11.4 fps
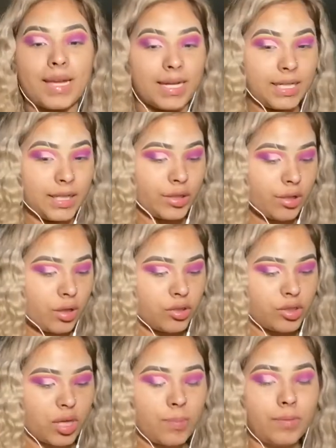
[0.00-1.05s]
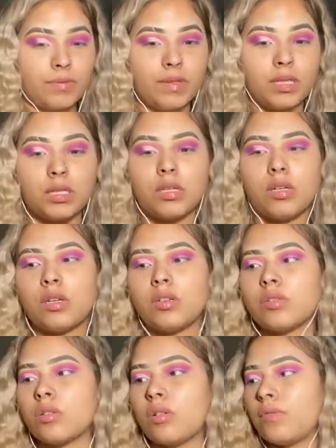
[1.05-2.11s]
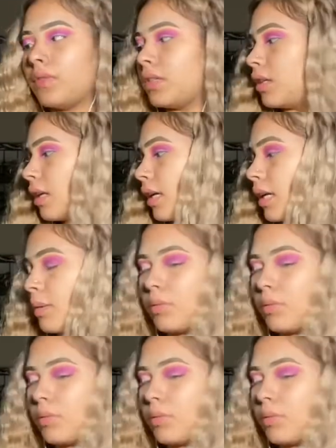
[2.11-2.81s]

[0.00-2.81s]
glitter on top of it, so hopefully you're like able